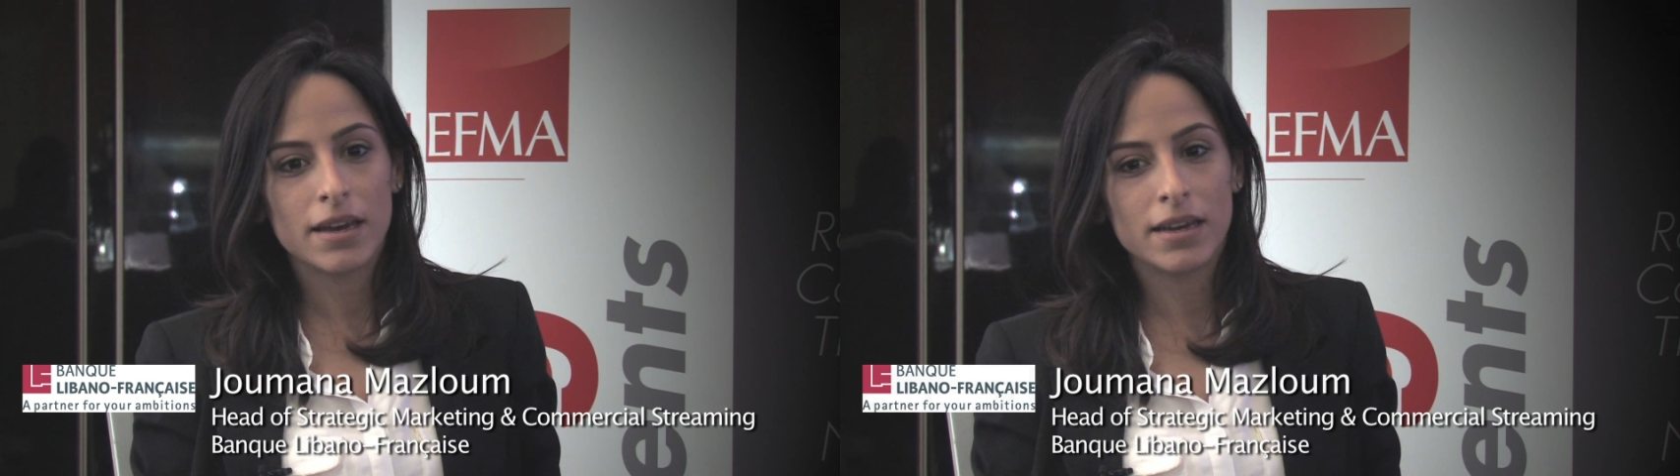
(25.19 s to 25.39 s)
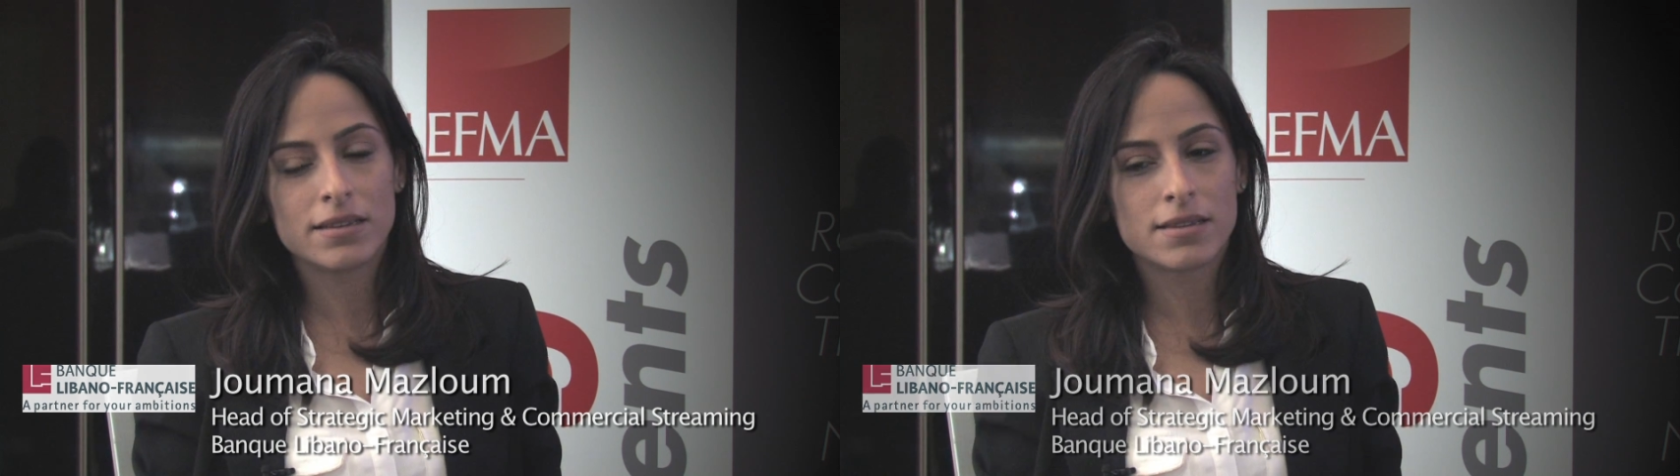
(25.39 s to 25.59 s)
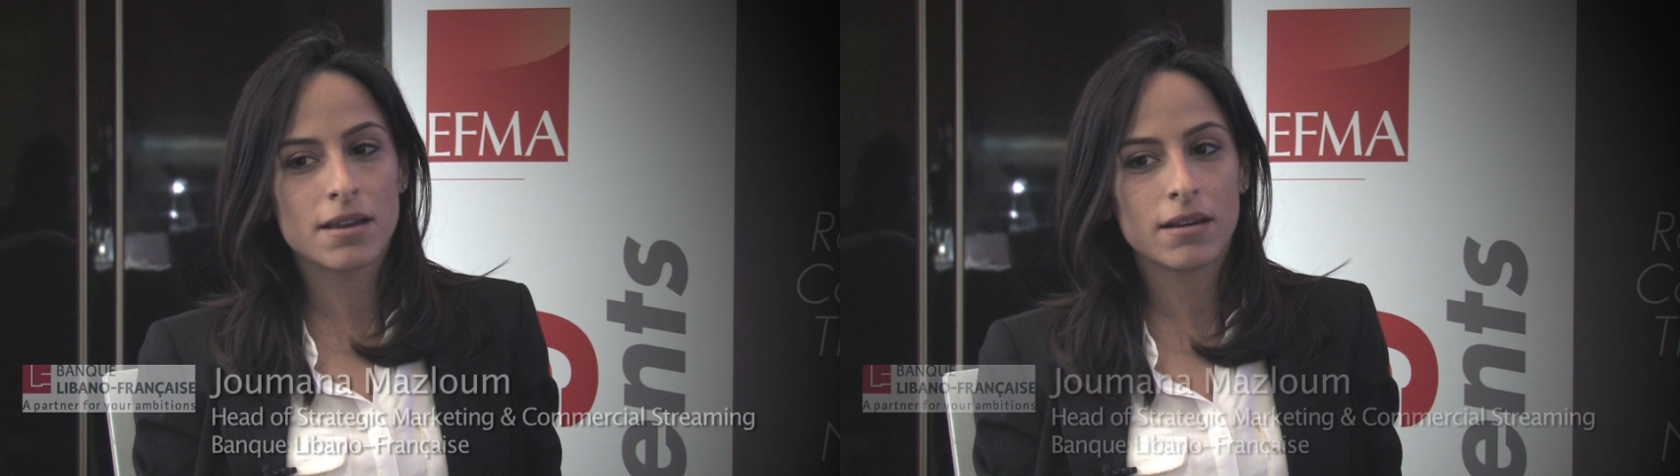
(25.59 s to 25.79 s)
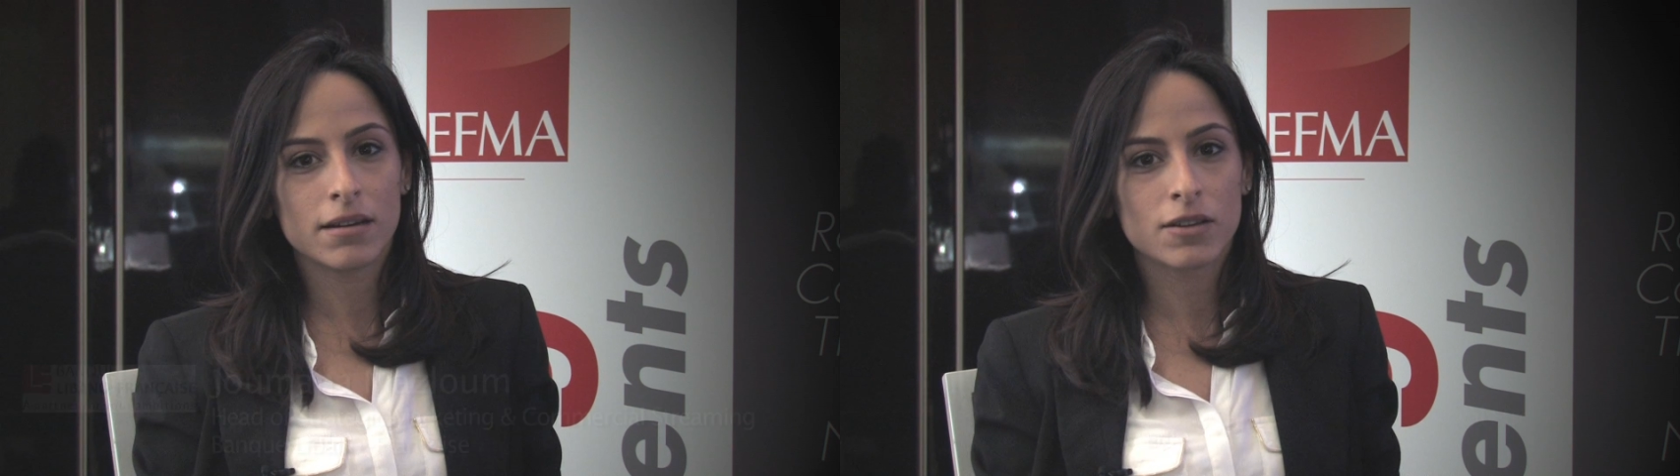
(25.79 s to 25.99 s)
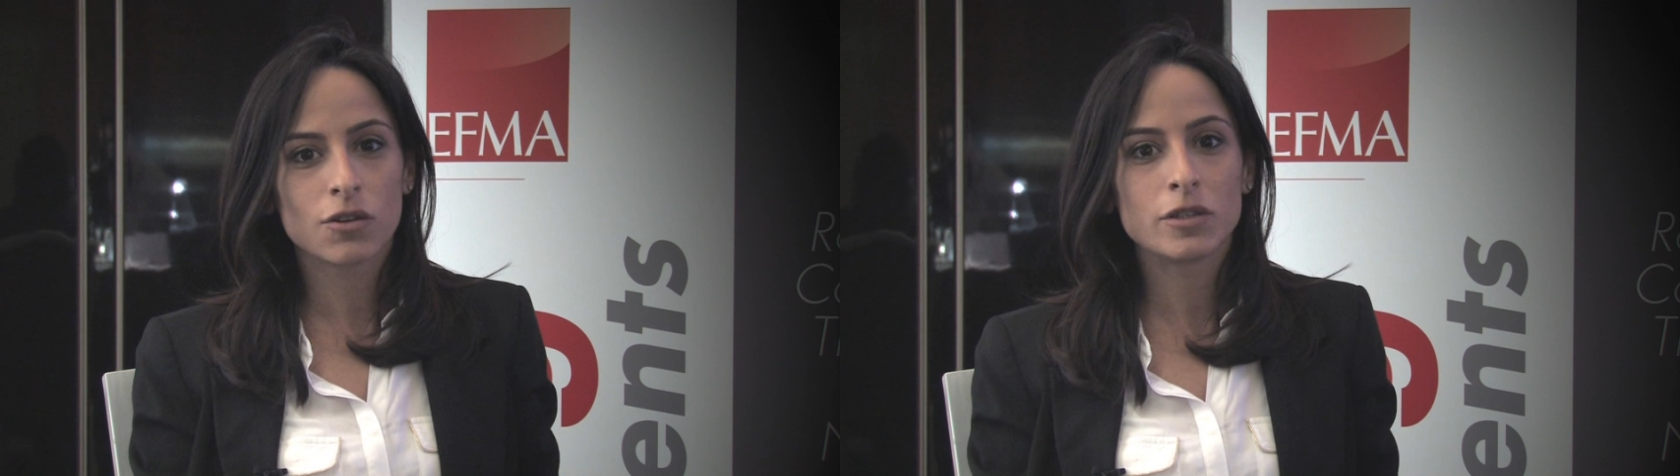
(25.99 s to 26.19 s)
It's
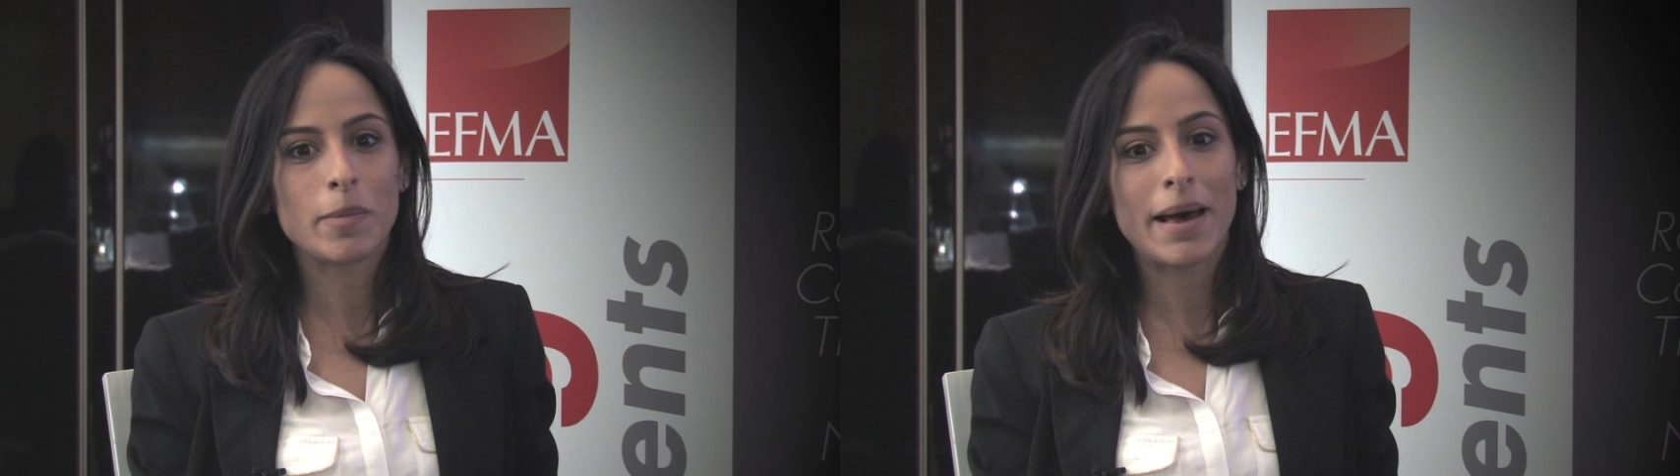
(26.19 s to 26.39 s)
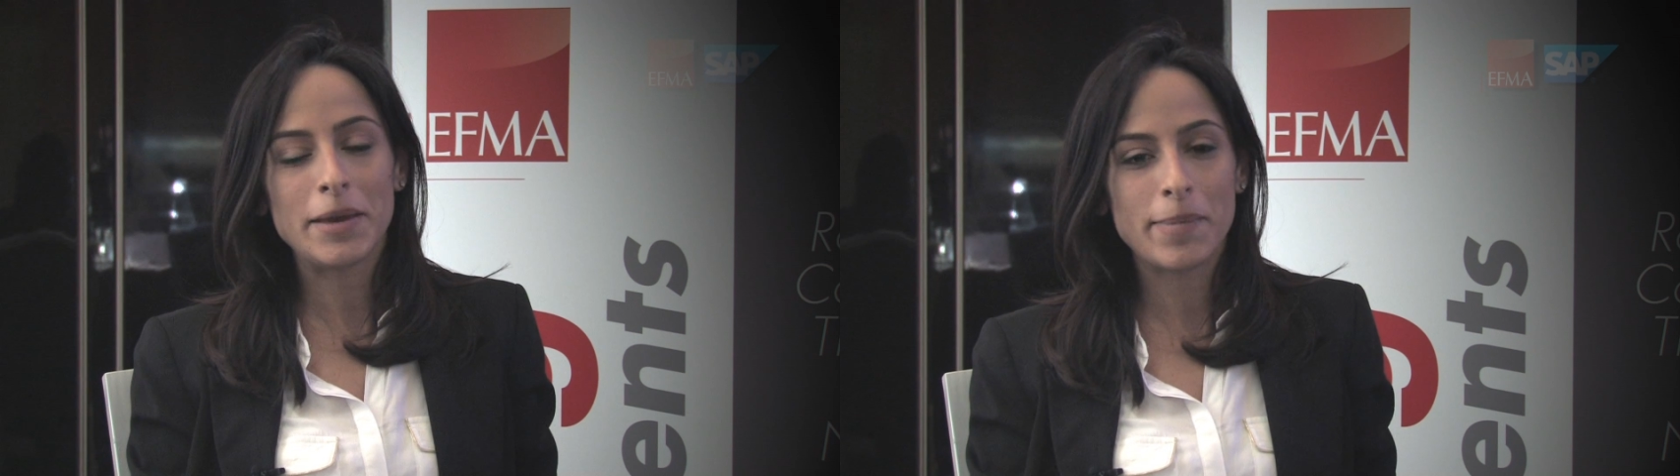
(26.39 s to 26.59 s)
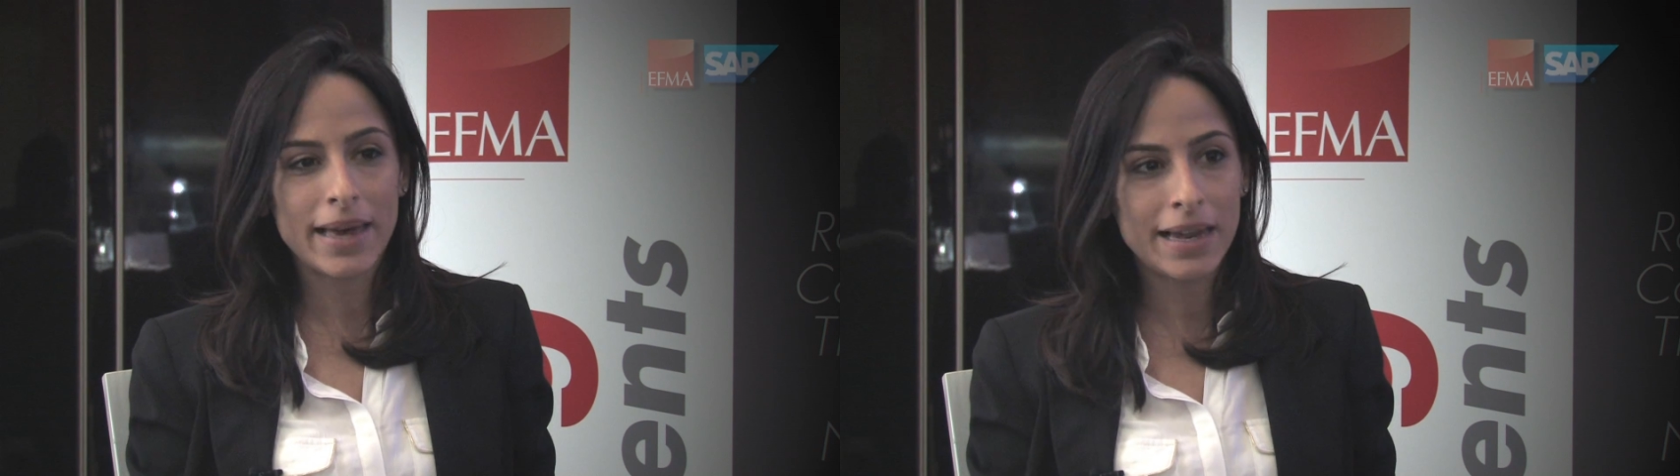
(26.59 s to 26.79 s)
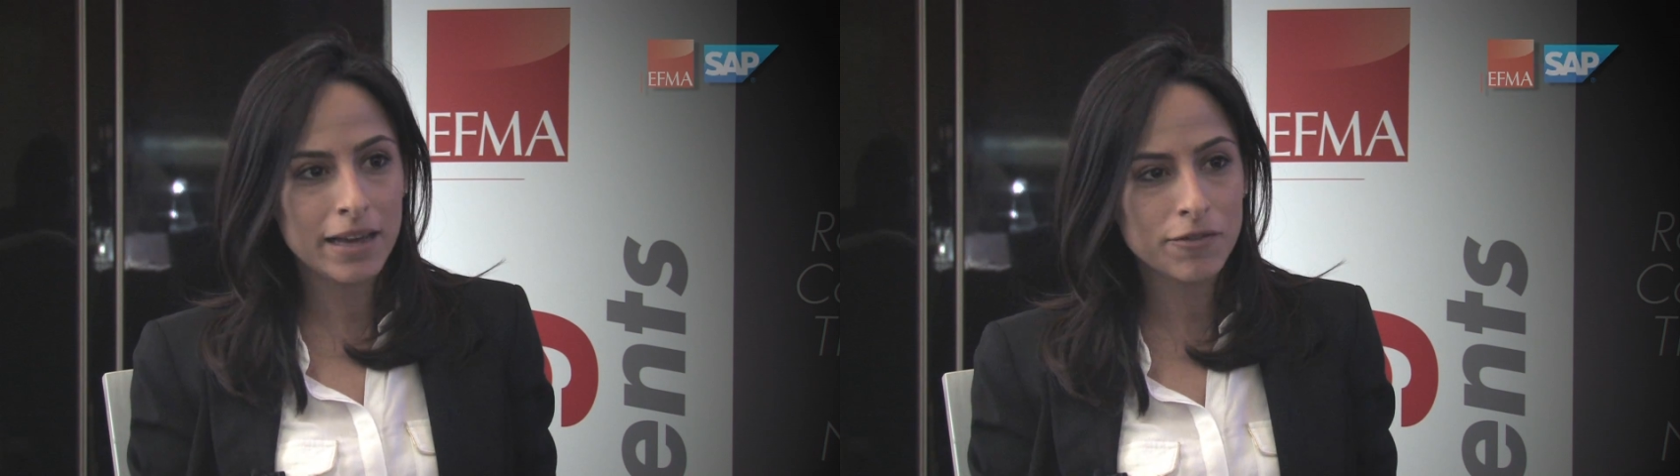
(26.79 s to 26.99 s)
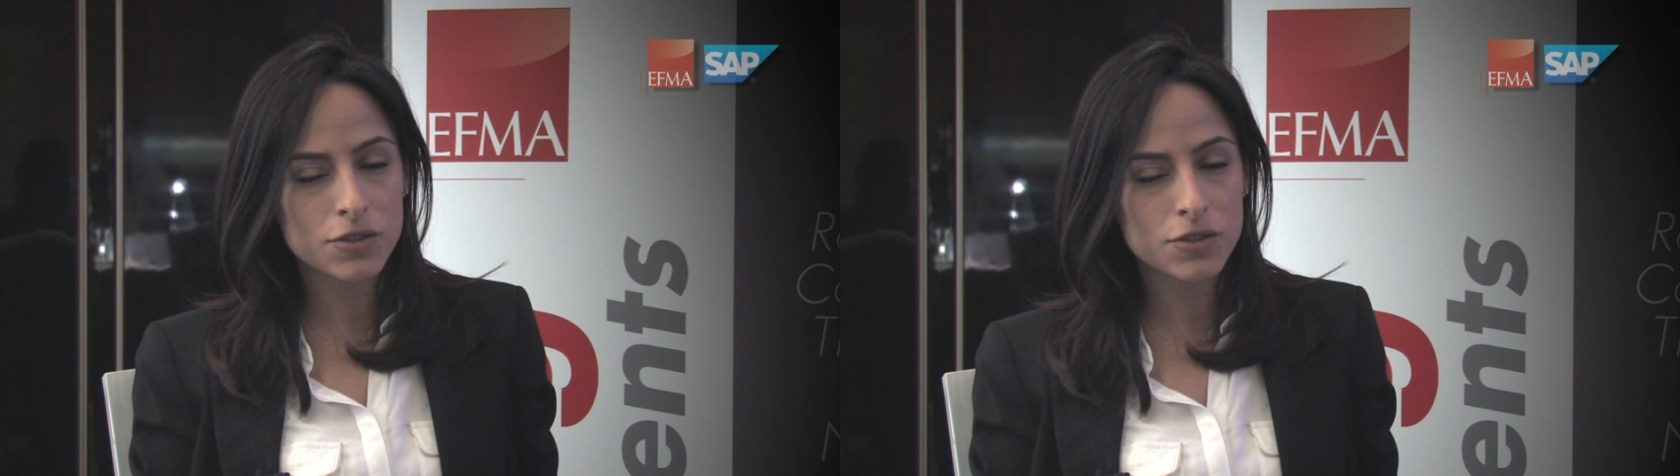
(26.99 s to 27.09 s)
called My BLF,